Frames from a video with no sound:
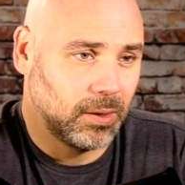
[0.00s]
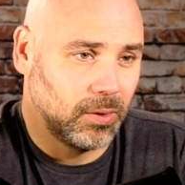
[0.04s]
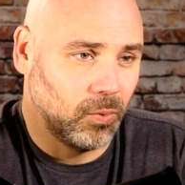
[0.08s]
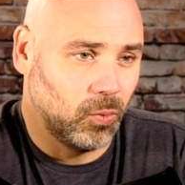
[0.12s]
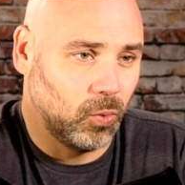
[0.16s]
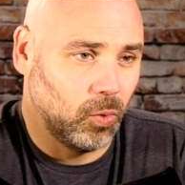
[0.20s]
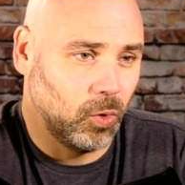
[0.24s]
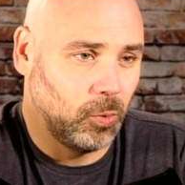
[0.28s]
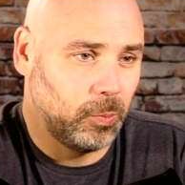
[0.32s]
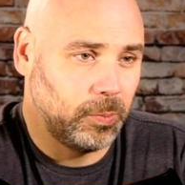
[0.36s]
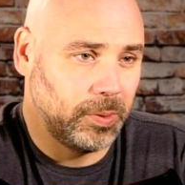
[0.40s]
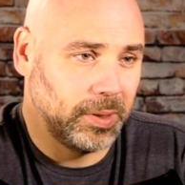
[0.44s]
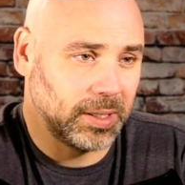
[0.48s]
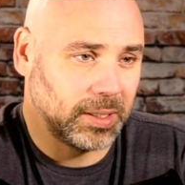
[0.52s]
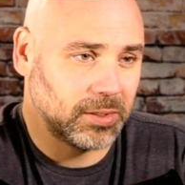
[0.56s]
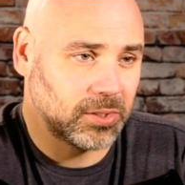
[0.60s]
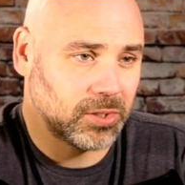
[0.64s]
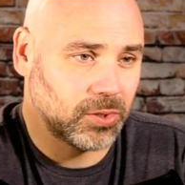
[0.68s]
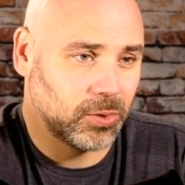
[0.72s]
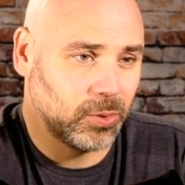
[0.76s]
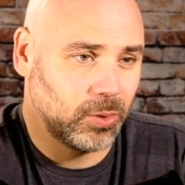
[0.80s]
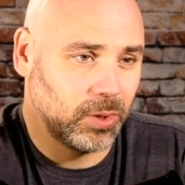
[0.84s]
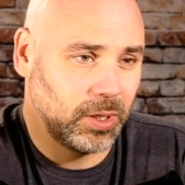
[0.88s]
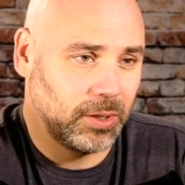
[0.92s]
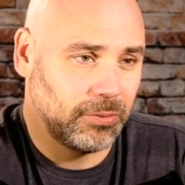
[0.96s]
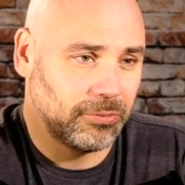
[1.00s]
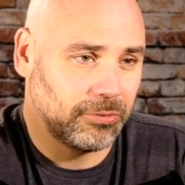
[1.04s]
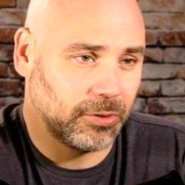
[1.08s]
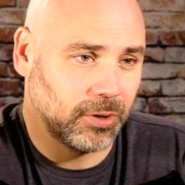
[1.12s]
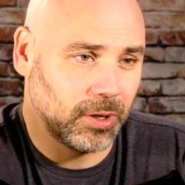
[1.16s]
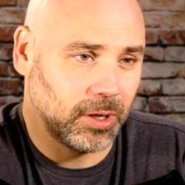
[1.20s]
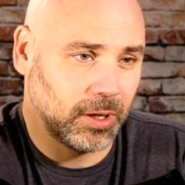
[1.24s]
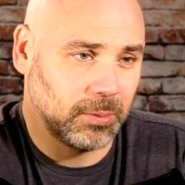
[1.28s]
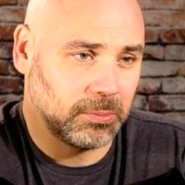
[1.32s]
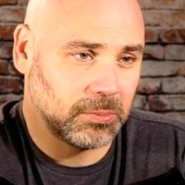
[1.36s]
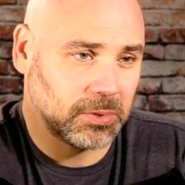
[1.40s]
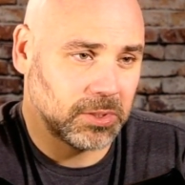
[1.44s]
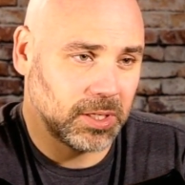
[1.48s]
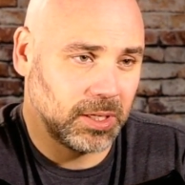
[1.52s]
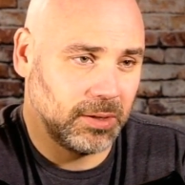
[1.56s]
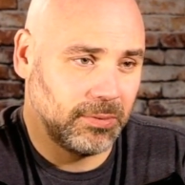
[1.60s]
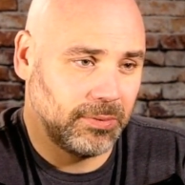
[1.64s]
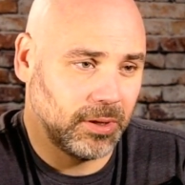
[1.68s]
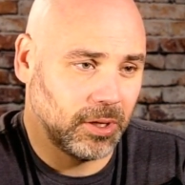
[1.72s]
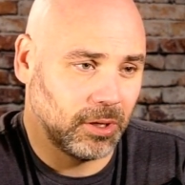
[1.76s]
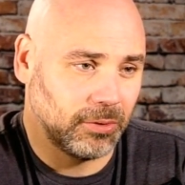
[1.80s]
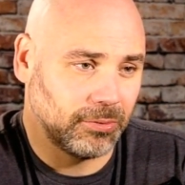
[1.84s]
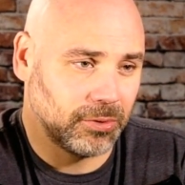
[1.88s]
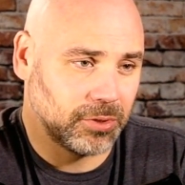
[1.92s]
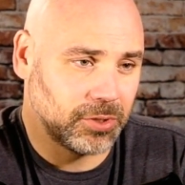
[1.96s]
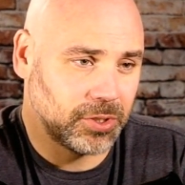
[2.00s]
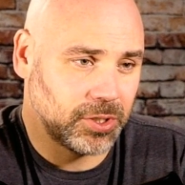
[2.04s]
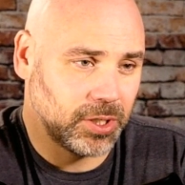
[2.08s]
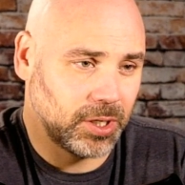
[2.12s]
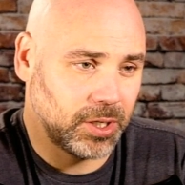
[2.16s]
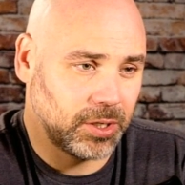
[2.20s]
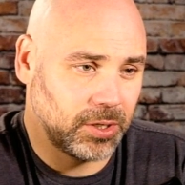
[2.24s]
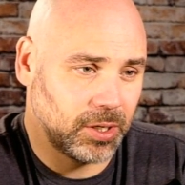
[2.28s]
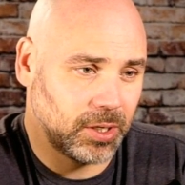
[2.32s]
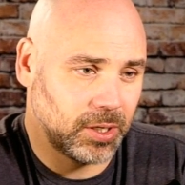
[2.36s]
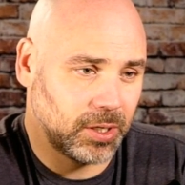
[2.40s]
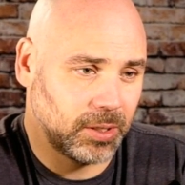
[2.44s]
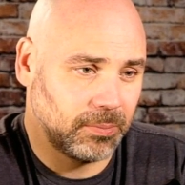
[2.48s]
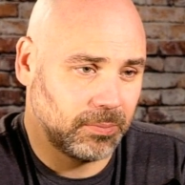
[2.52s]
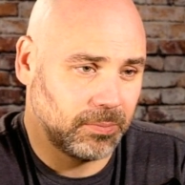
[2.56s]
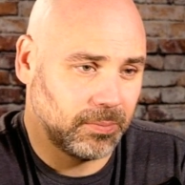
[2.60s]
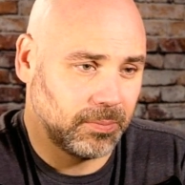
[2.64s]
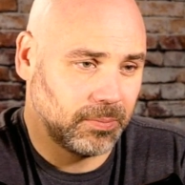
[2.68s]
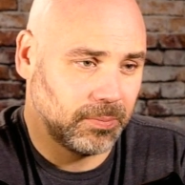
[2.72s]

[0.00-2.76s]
Woo-Pig Sui from Seaville, Virginia.